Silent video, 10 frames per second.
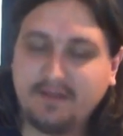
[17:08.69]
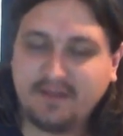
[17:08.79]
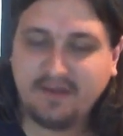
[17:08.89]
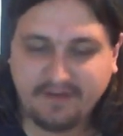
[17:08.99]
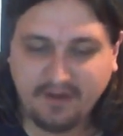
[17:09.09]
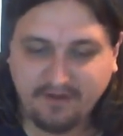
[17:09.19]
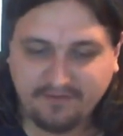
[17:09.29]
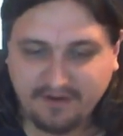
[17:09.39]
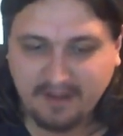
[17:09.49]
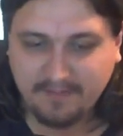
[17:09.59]
the video I've
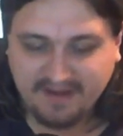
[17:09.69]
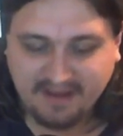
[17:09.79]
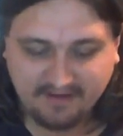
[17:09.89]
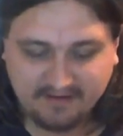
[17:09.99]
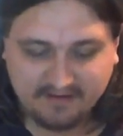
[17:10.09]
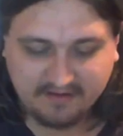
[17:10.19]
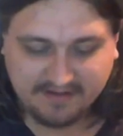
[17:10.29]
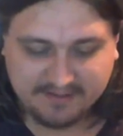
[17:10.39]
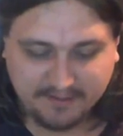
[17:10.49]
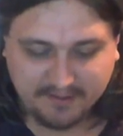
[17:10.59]
got coming out,
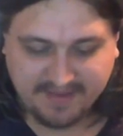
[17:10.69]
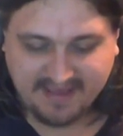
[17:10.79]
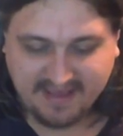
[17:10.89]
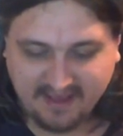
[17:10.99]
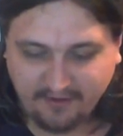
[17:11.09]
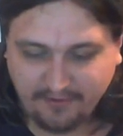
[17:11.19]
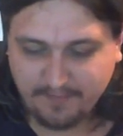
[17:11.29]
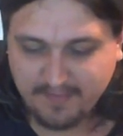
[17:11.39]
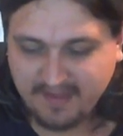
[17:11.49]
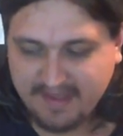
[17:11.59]
I talk about
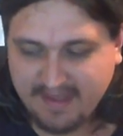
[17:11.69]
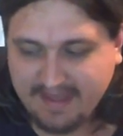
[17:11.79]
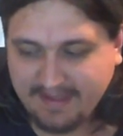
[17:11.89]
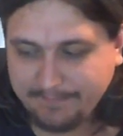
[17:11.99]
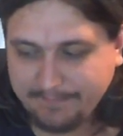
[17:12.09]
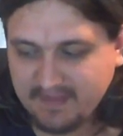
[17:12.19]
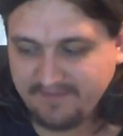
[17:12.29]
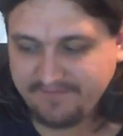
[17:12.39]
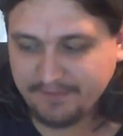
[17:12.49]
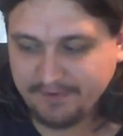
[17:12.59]
how,
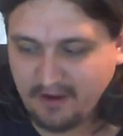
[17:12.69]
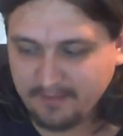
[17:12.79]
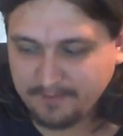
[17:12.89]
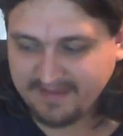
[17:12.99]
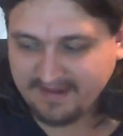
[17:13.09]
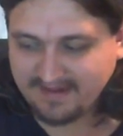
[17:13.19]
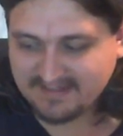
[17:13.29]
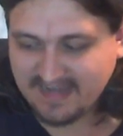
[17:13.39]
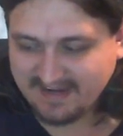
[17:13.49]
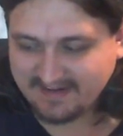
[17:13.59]
if you're not being
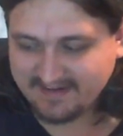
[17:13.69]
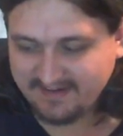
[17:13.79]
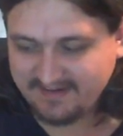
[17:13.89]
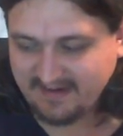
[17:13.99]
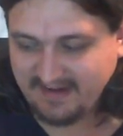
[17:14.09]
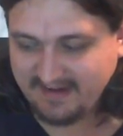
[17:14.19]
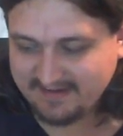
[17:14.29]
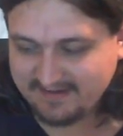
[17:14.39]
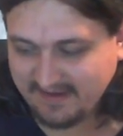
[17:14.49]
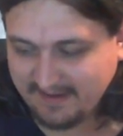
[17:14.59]
targeted
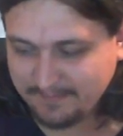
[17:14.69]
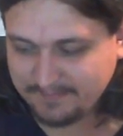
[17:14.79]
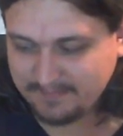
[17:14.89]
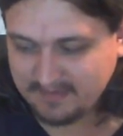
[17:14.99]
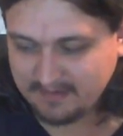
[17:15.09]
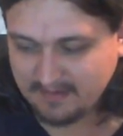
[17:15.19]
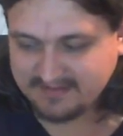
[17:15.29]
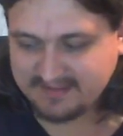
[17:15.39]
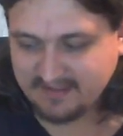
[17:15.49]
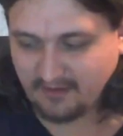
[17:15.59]
and
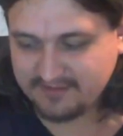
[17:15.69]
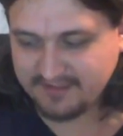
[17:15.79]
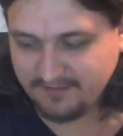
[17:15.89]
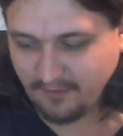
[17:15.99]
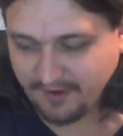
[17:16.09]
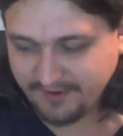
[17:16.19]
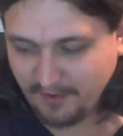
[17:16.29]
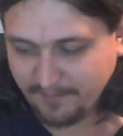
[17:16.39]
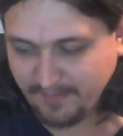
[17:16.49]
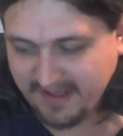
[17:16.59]
insulted and
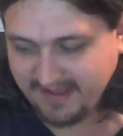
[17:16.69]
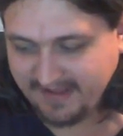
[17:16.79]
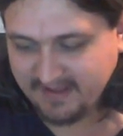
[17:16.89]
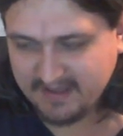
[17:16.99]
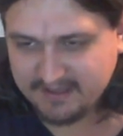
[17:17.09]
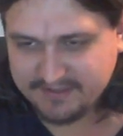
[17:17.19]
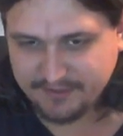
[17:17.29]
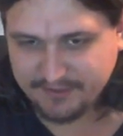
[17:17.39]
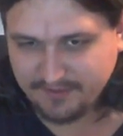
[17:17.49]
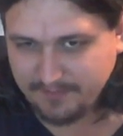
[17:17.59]
whatnot by
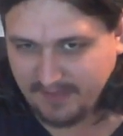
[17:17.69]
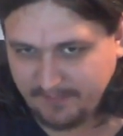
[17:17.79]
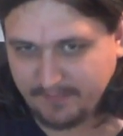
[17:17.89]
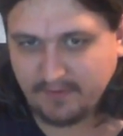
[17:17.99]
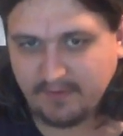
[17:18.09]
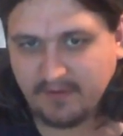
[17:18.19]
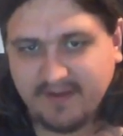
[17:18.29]
certain people